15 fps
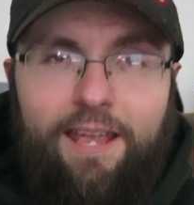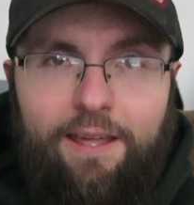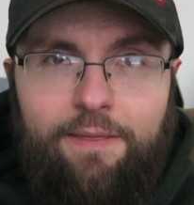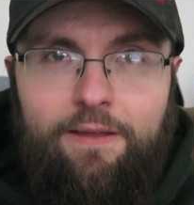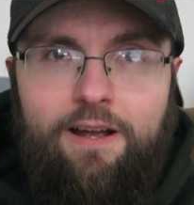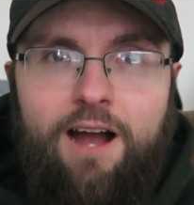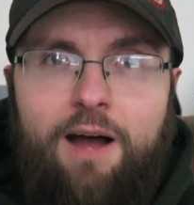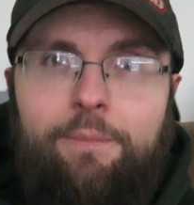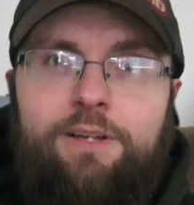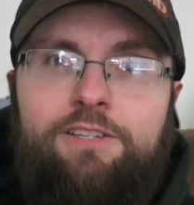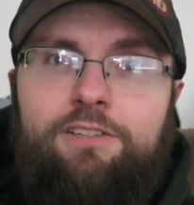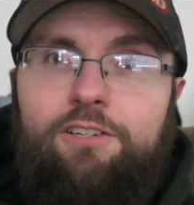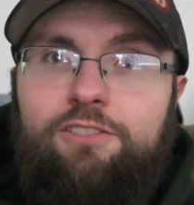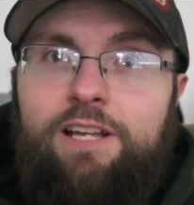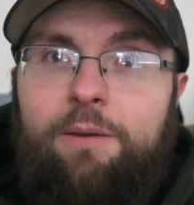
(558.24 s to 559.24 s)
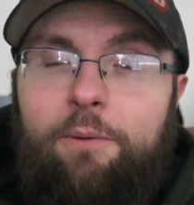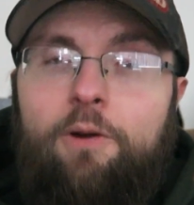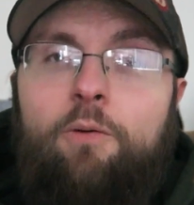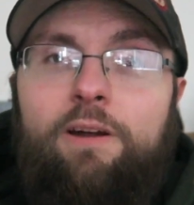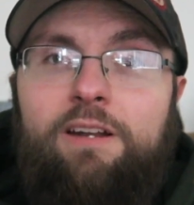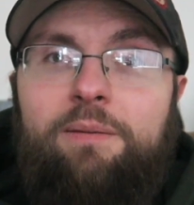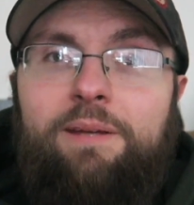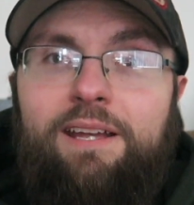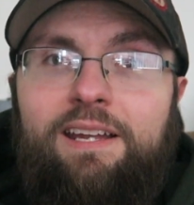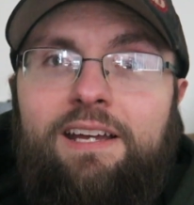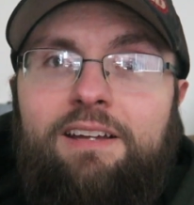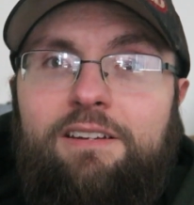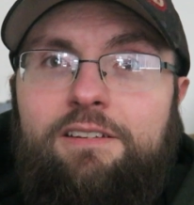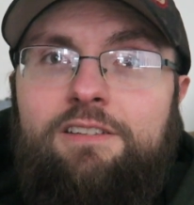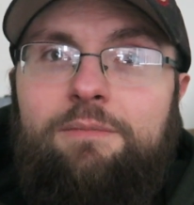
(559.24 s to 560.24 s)
In the comics, it looks like we're going to be
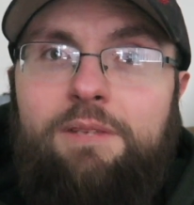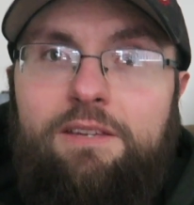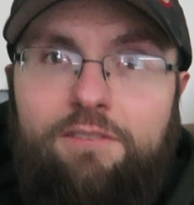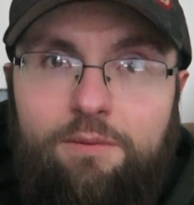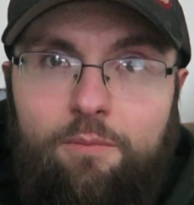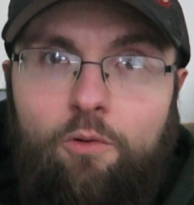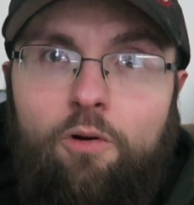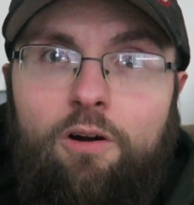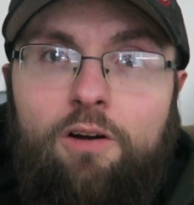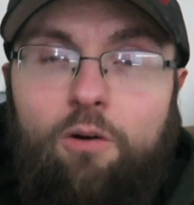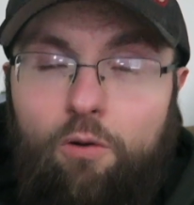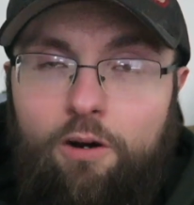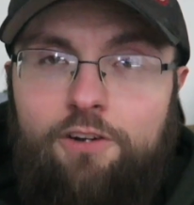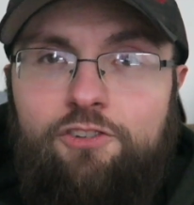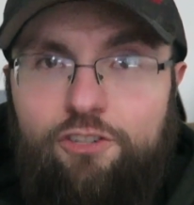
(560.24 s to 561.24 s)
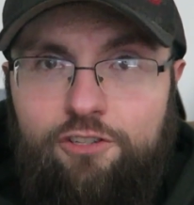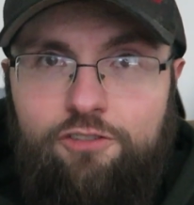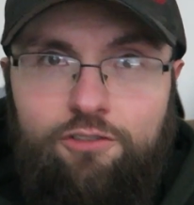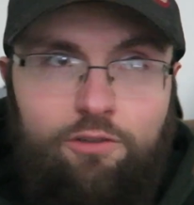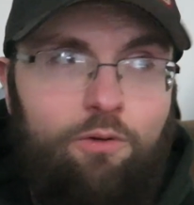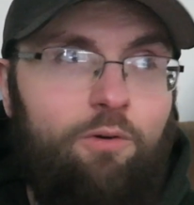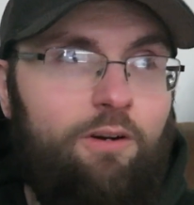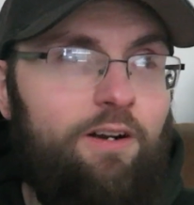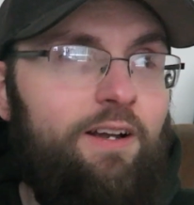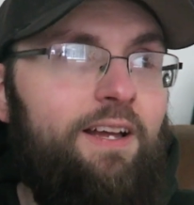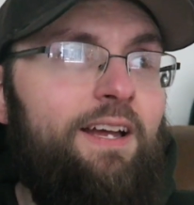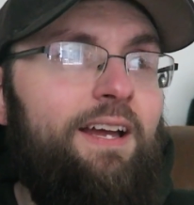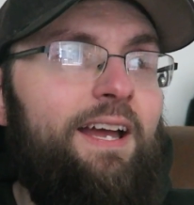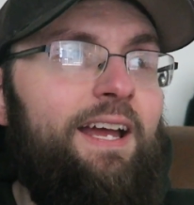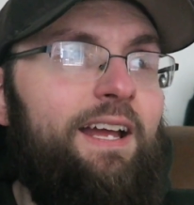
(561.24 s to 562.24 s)
getting into some even more Origins lore,
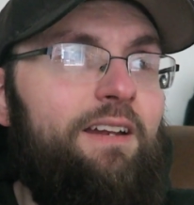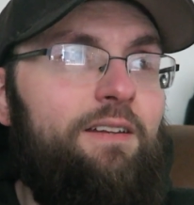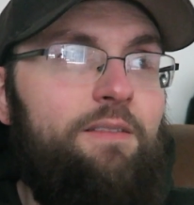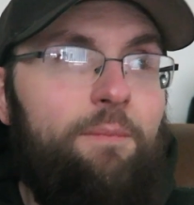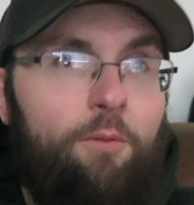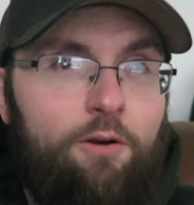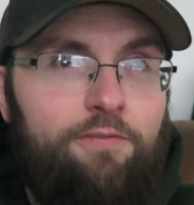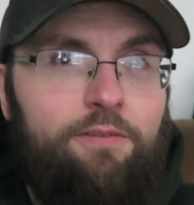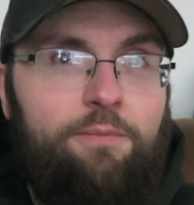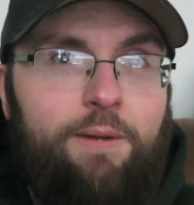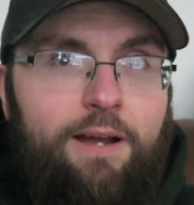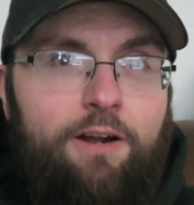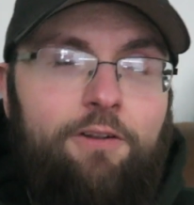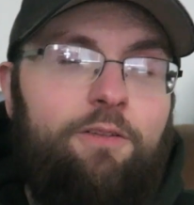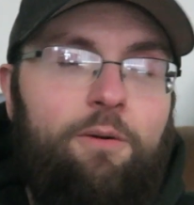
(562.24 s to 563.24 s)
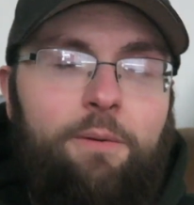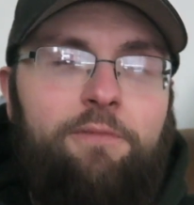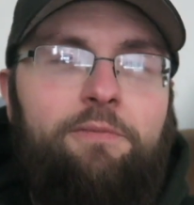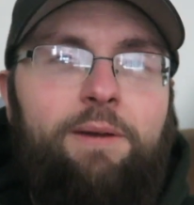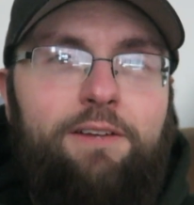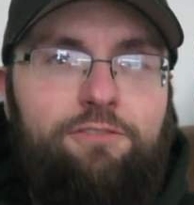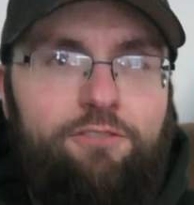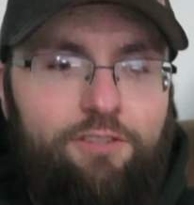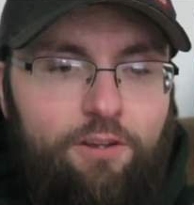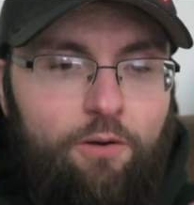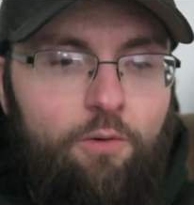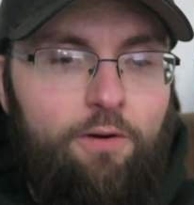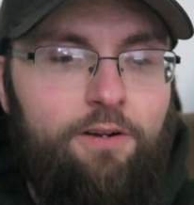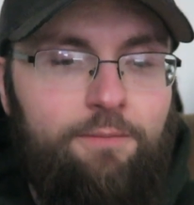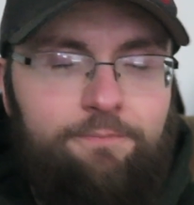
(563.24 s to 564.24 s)
and the Morphin Ma or the Morphin Masters, the
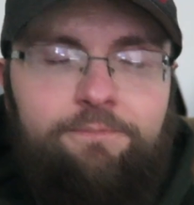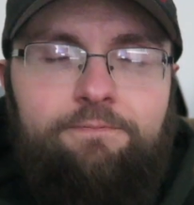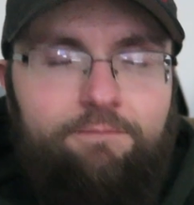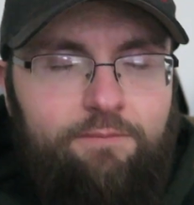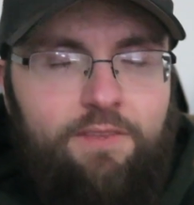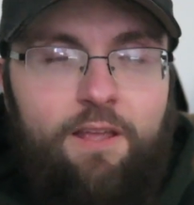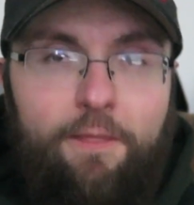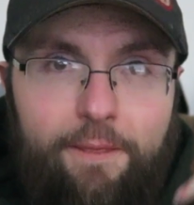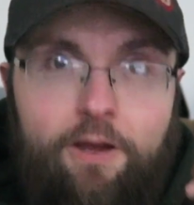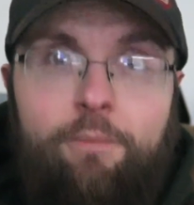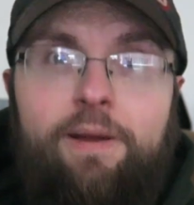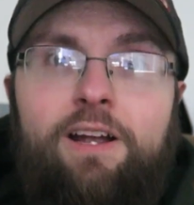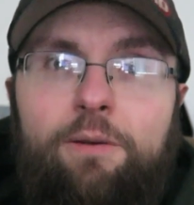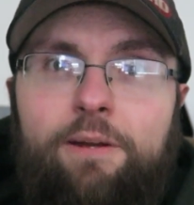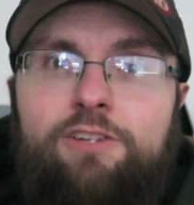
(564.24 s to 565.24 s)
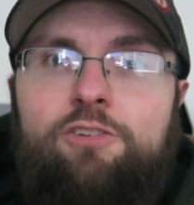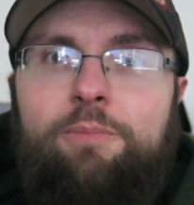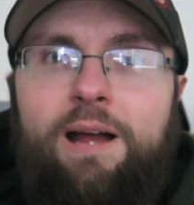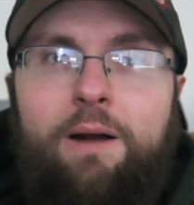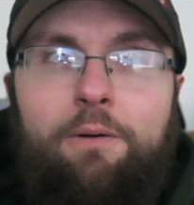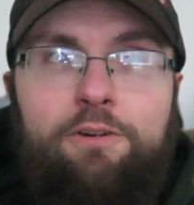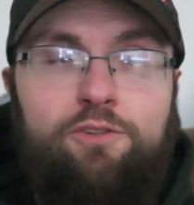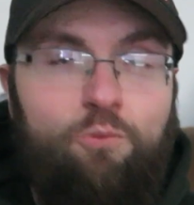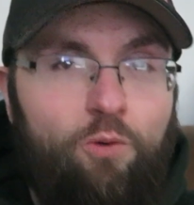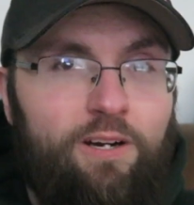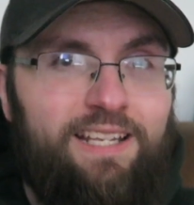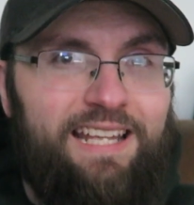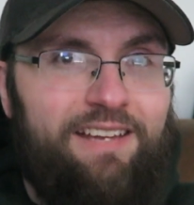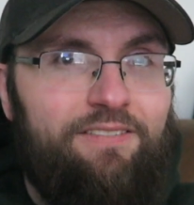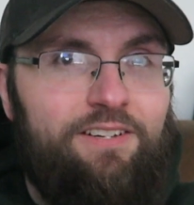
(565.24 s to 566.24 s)
or the Omega Ranger powers
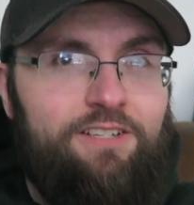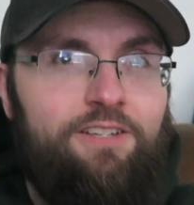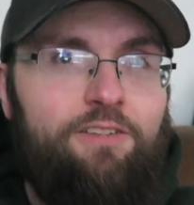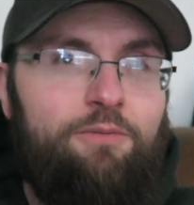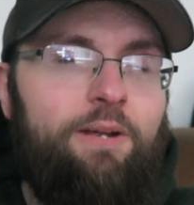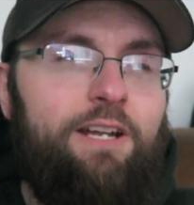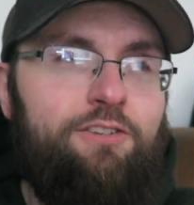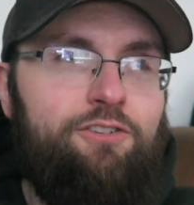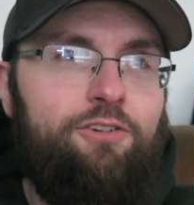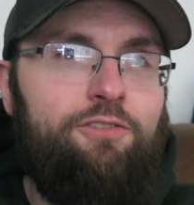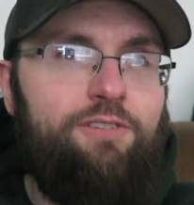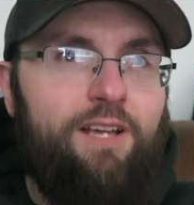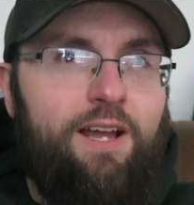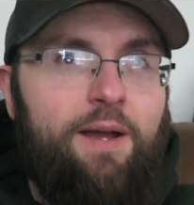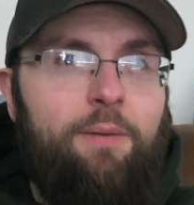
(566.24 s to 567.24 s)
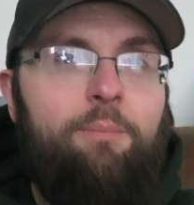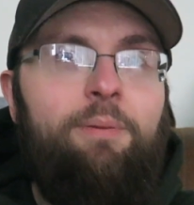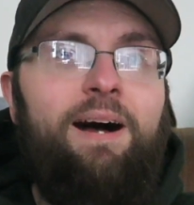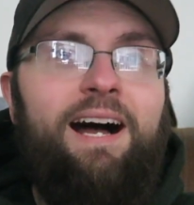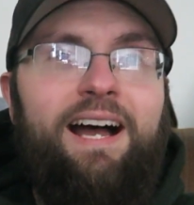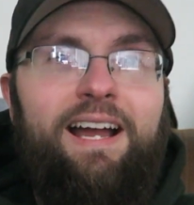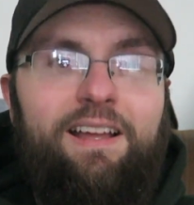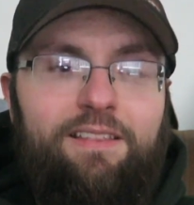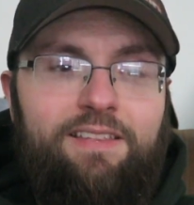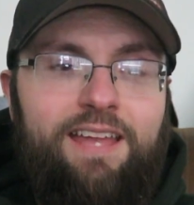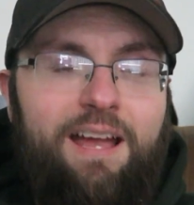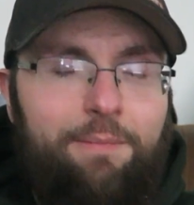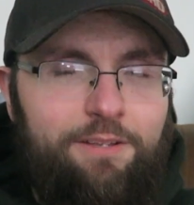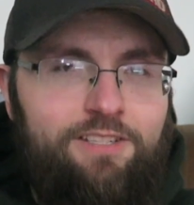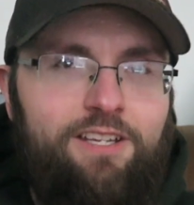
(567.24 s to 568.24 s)
were given to the Rangers by
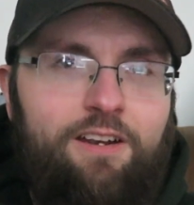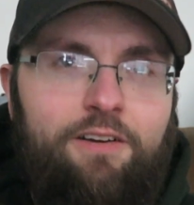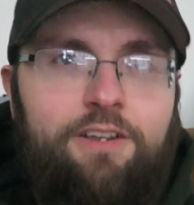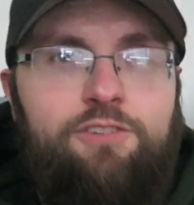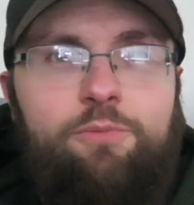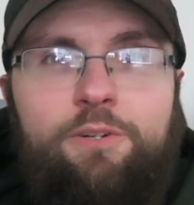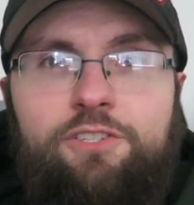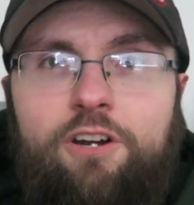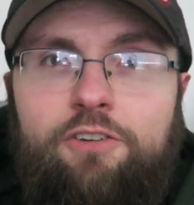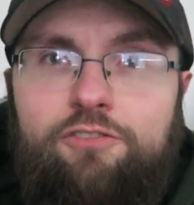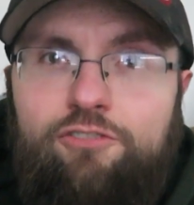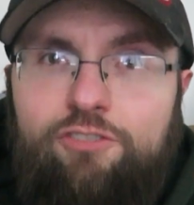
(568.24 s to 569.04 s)
the emissaries, which are